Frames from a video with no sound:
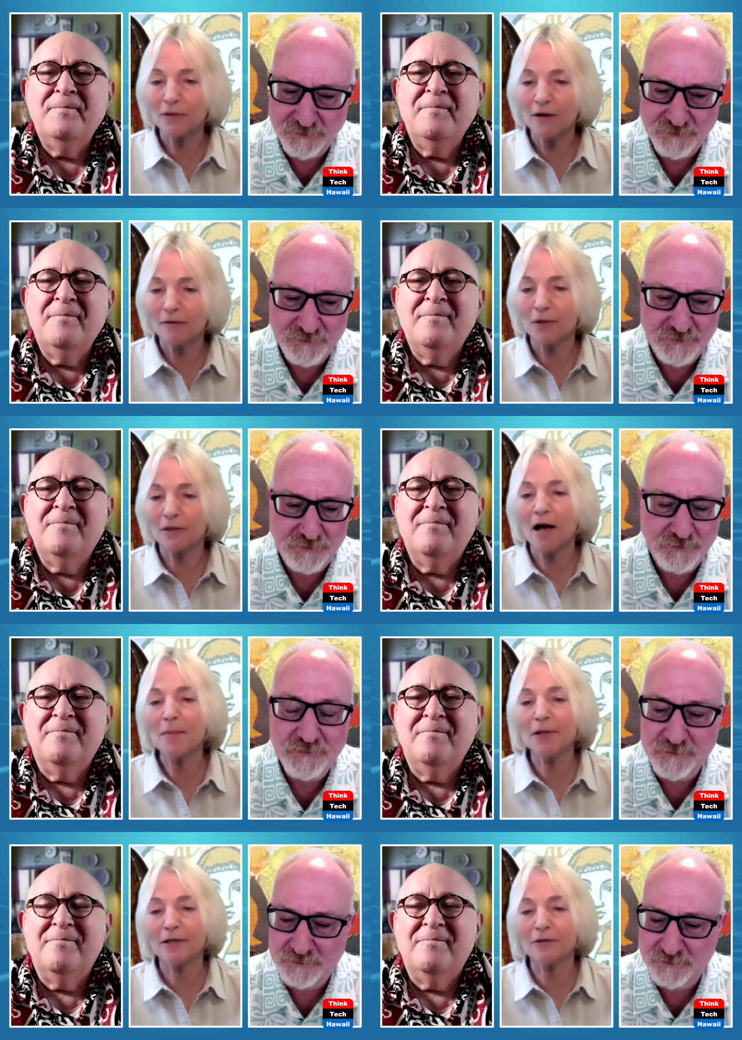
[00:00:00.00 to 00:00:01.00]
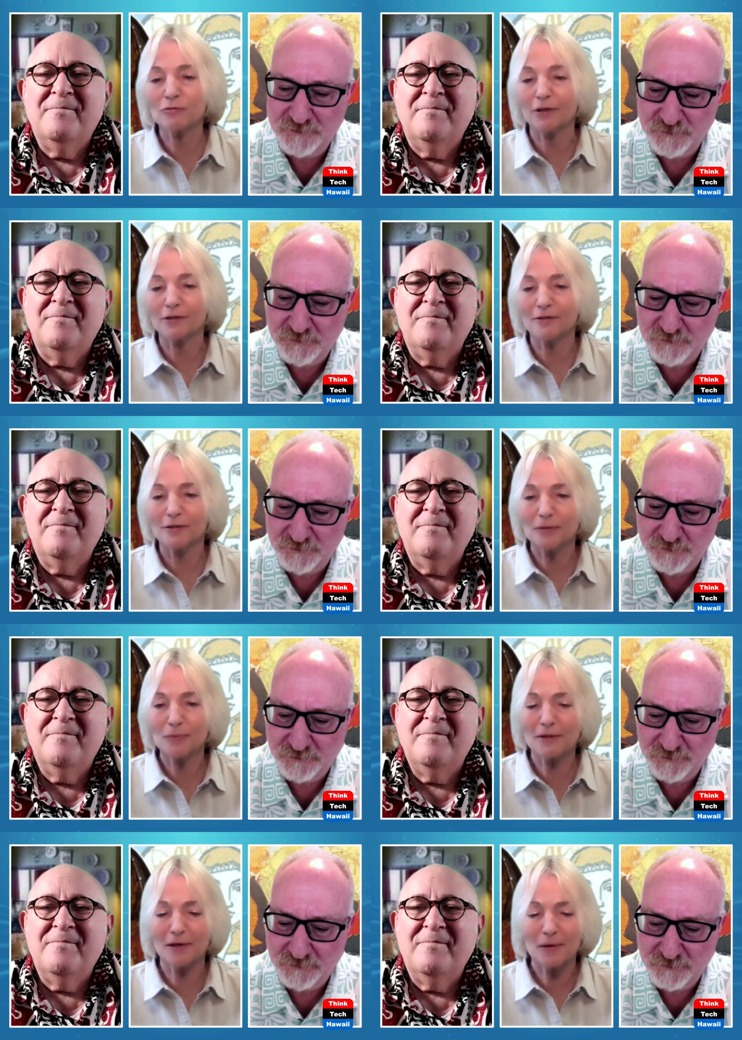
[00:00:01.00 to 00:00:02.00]
Speaker 1: with common interests,
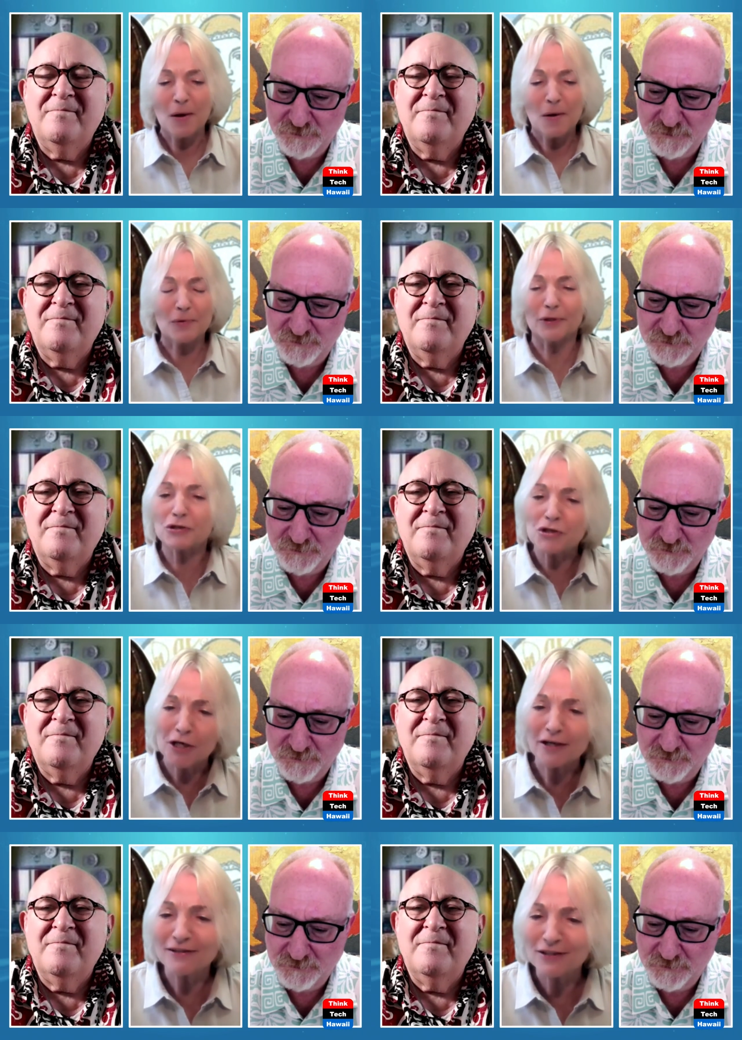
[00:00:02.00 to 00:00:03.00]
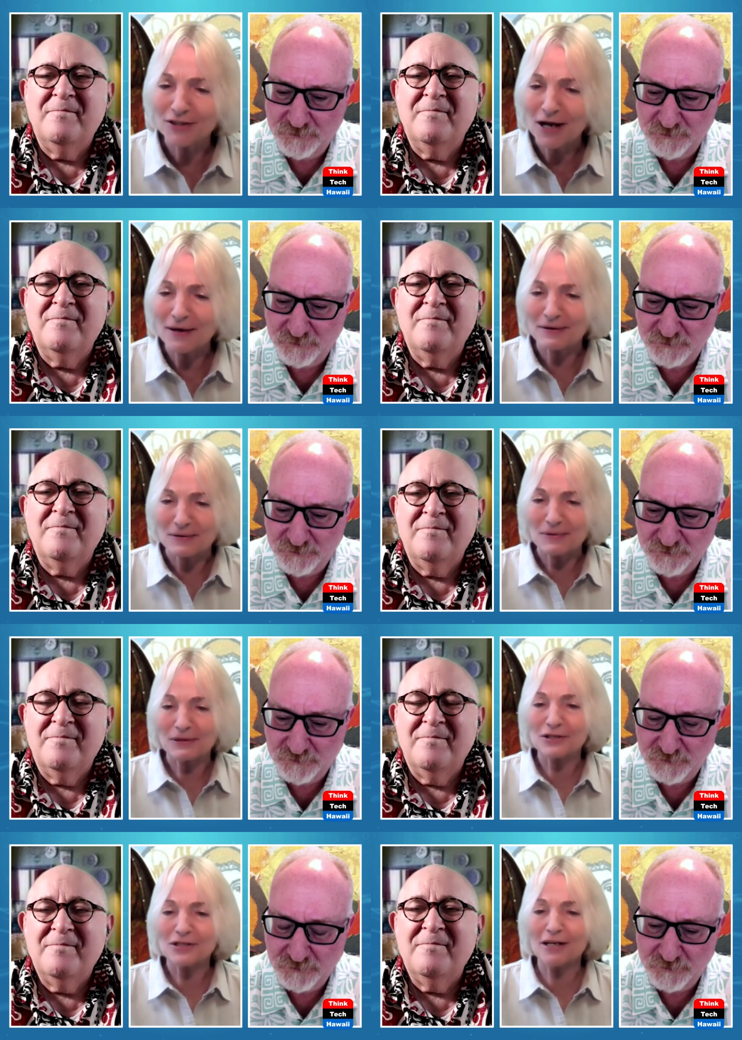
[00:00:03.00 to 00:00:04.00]
with a shared desire,
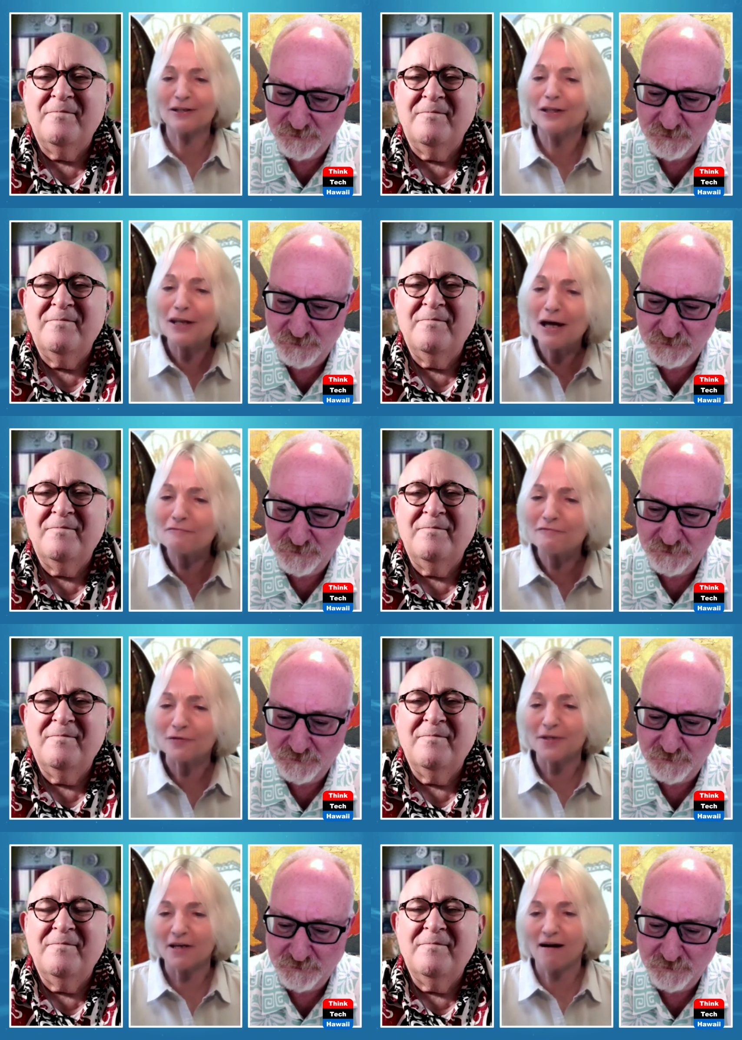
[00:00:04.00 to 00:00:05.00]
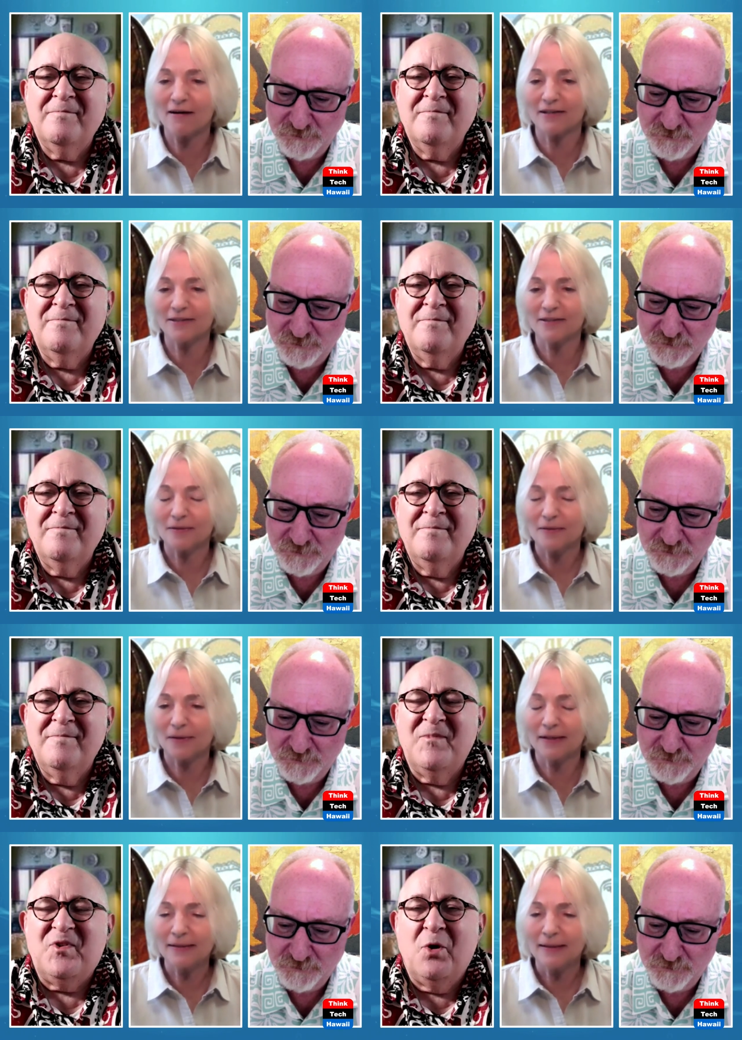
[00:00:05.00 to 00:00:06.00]
with a shared love for the arts,
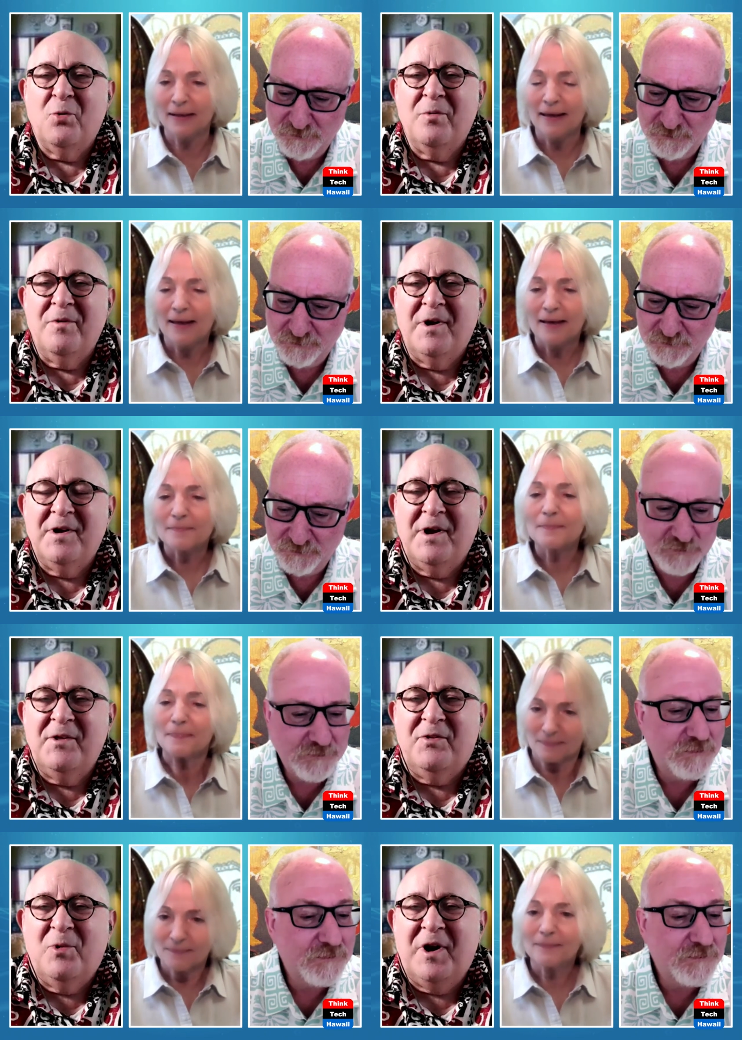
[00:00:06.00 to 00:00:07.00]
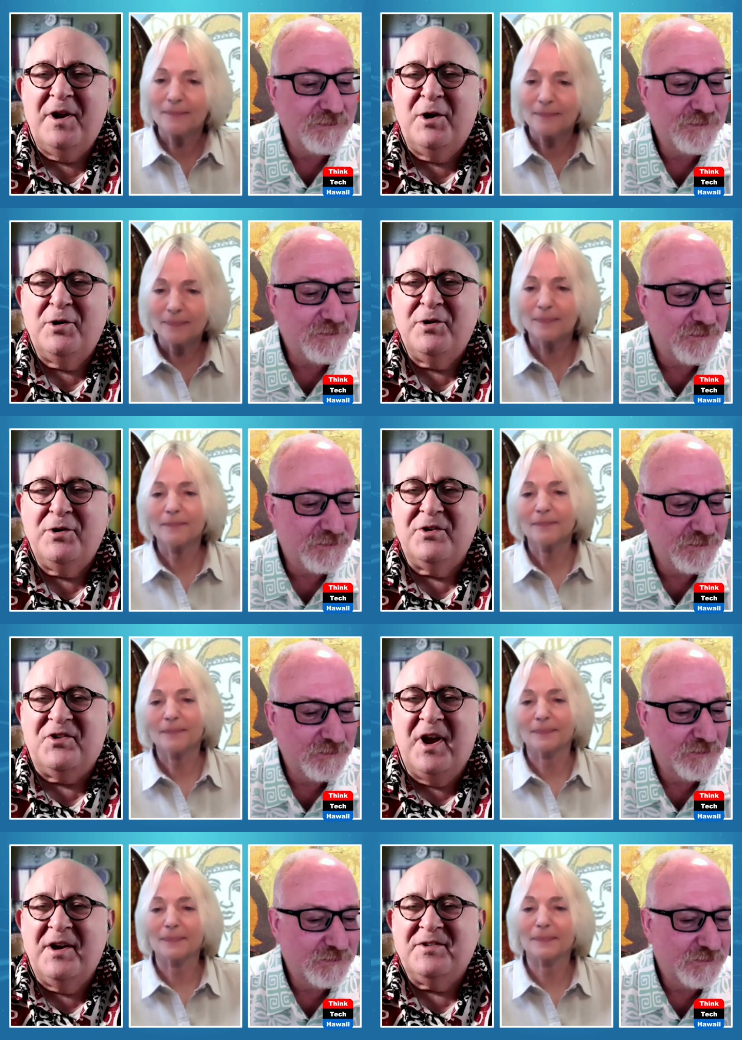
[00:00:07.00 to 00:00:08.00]
right?
Speaker 2: So what I hear you
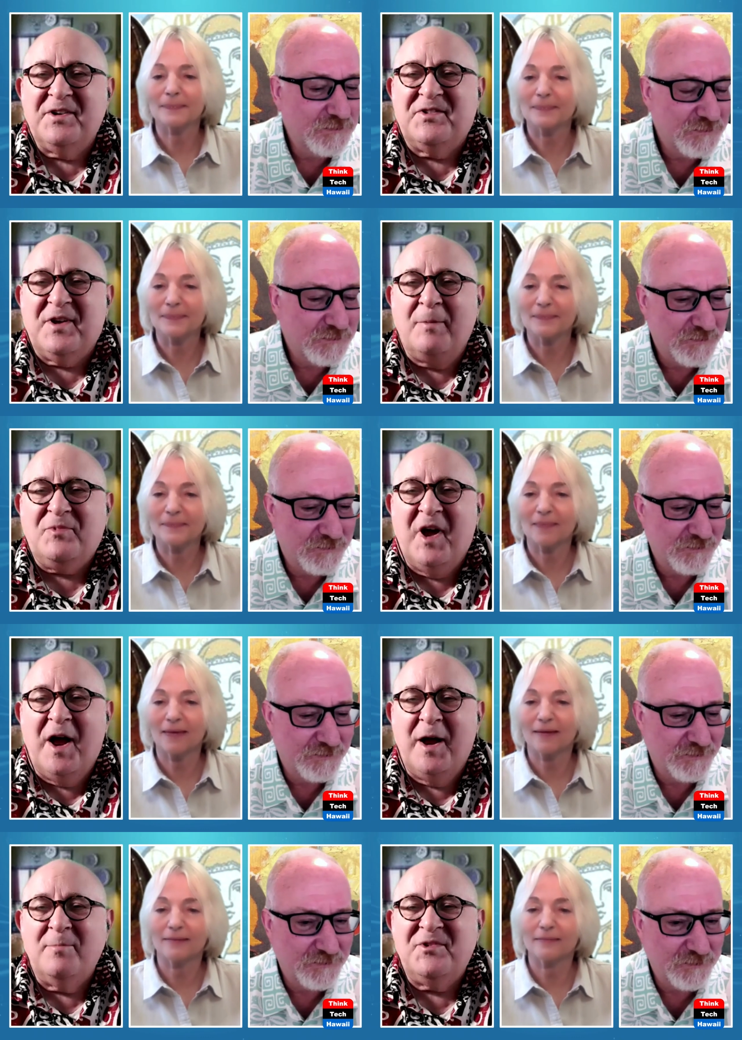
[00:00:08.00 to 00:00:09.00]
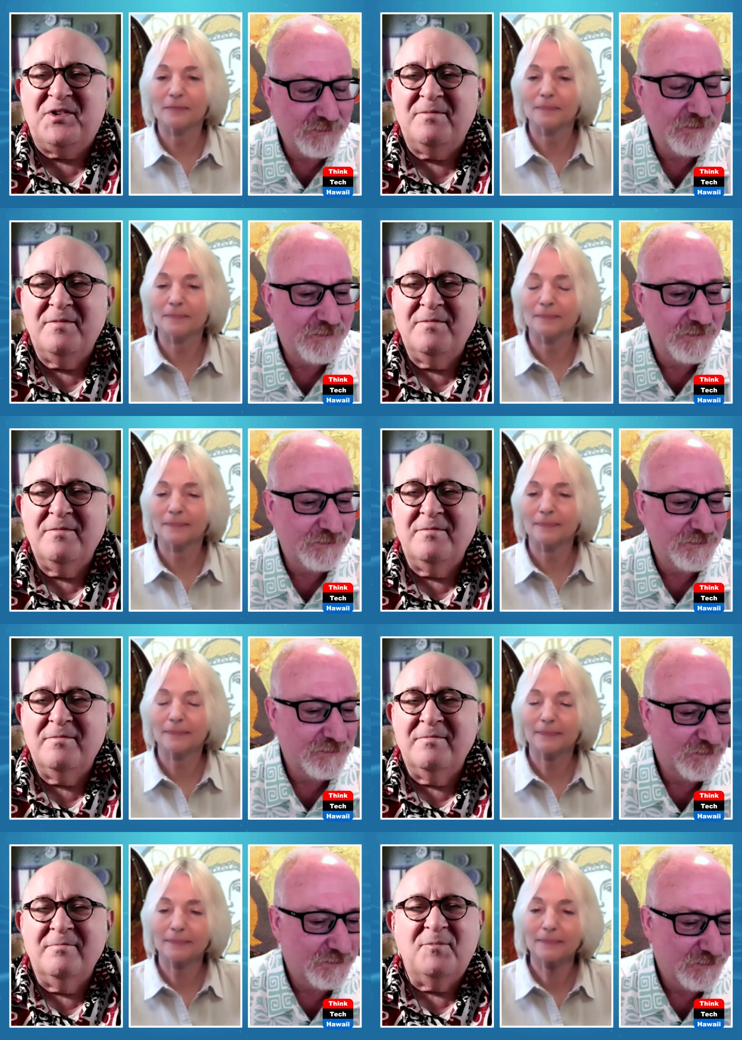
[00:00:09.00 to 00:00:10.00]
saying is that sometimes,
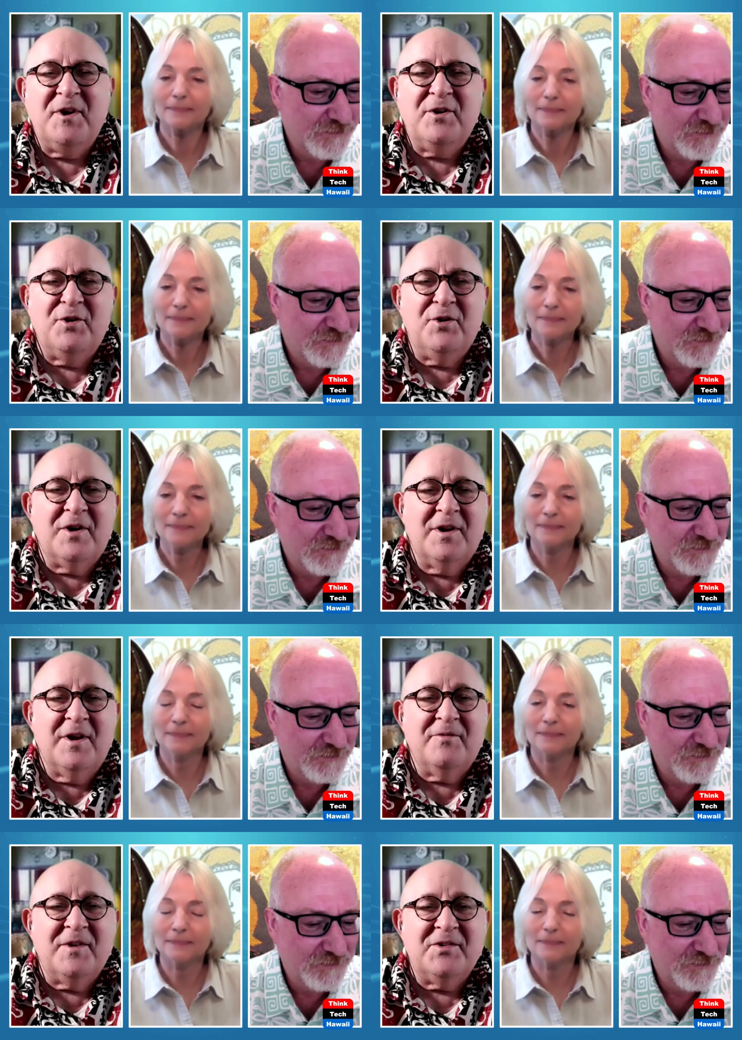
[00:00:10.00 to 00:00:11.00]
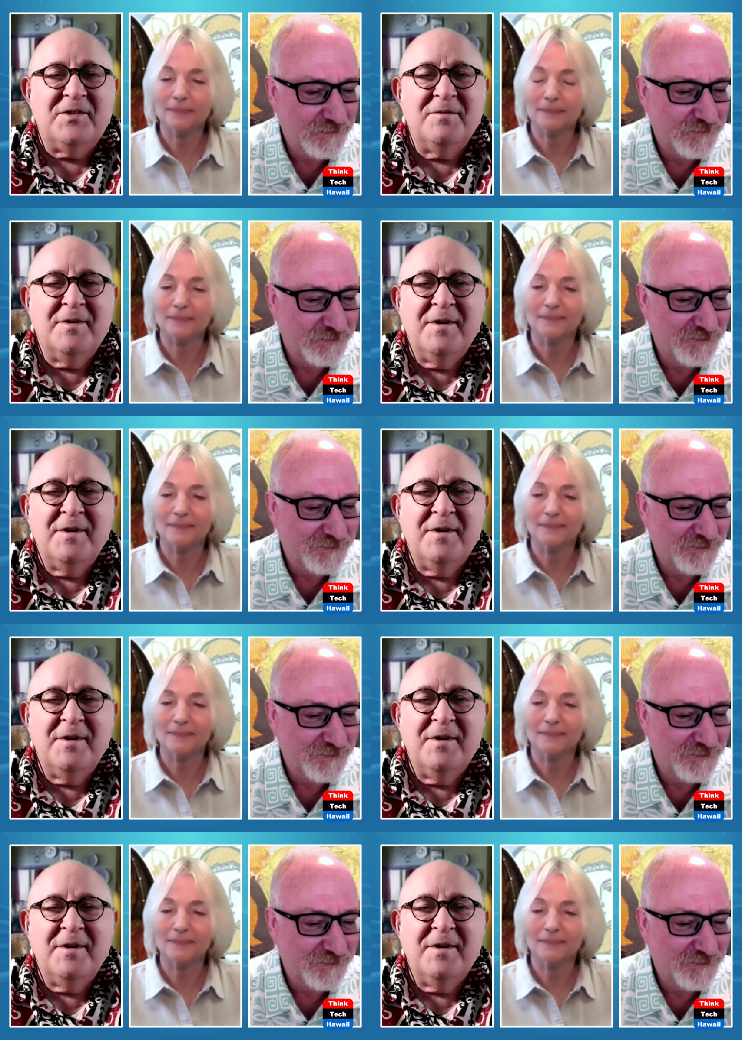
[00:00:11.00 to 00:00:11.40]
Peter, you're going to love this,